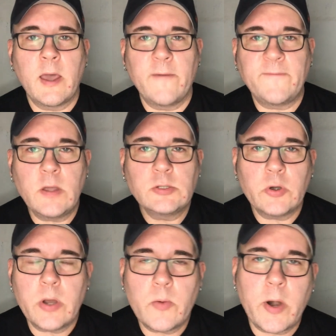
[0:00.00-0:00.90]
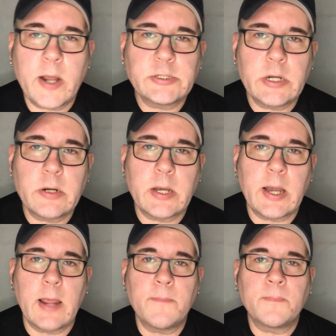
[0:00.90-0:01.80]
If you enjoyed what I shared
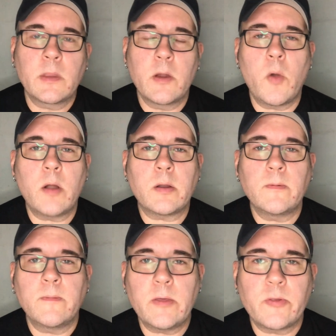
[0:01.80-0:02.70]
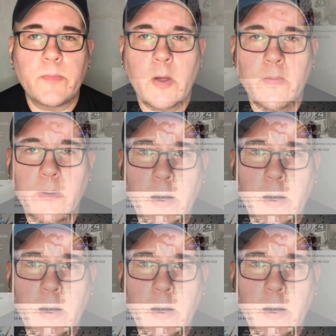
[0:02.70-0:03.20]
today, you're welcome to visit me over